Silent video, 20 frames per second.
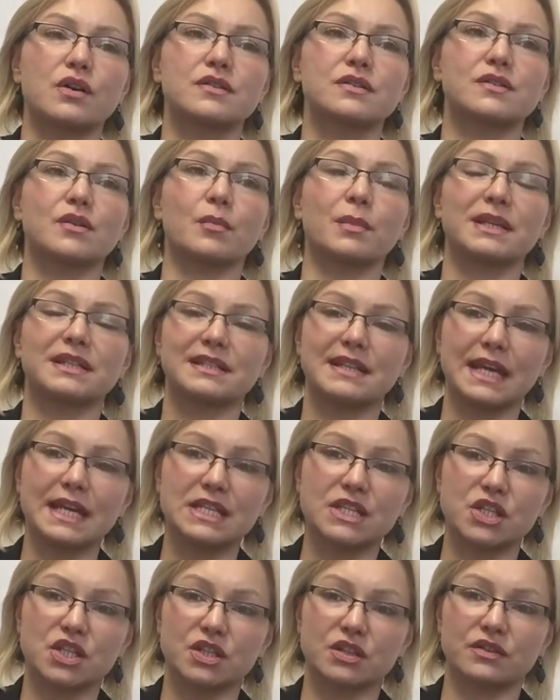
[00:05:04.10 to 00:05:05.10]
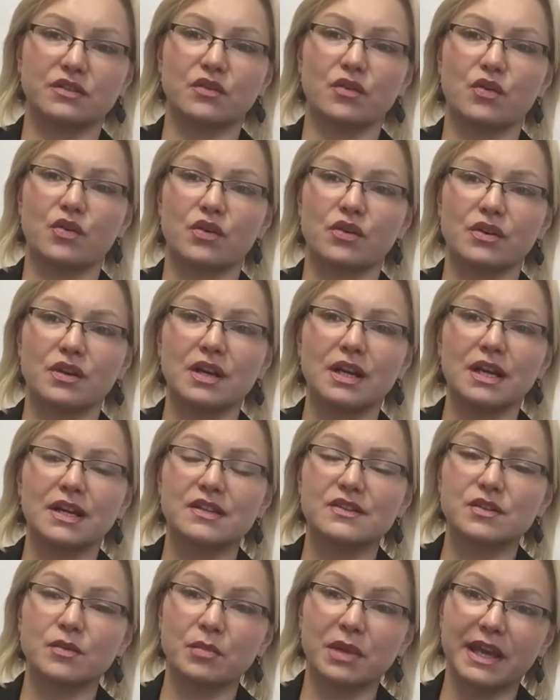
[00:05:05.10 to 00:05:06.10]
some attention or
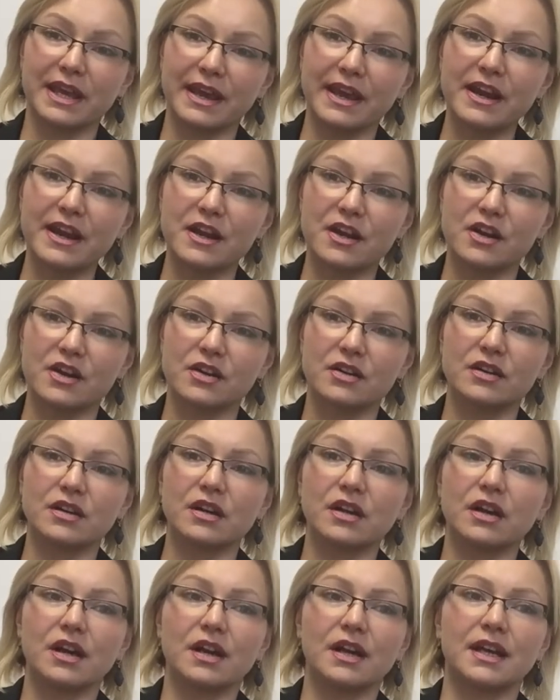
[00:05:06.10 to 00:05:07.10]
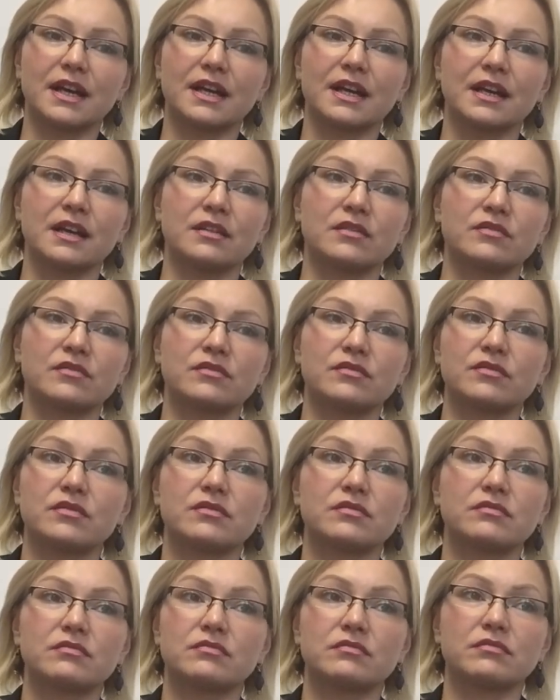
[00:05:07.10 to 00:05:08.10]
some care,
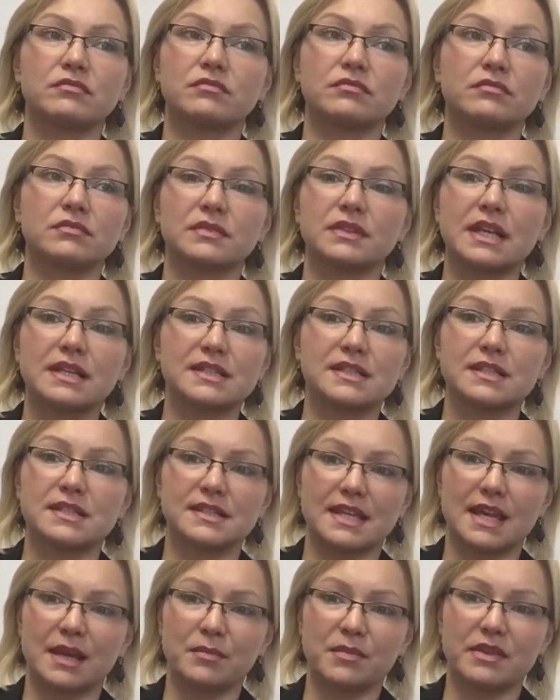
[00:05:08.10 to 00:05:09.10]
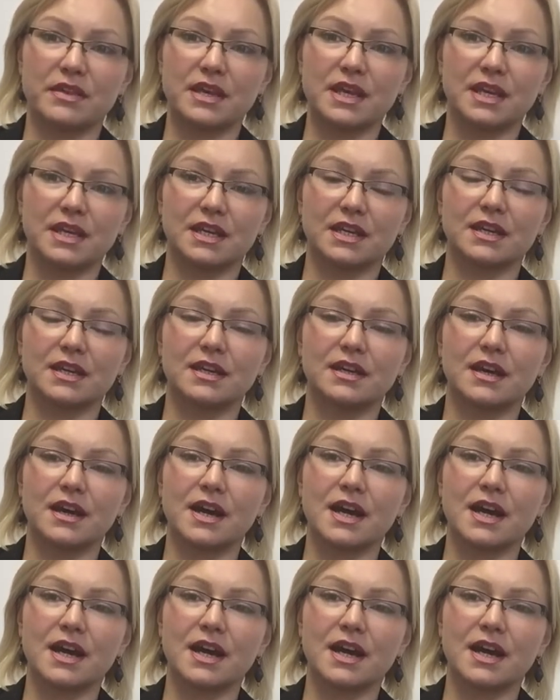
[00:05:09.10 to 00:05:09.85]
that's the same thing.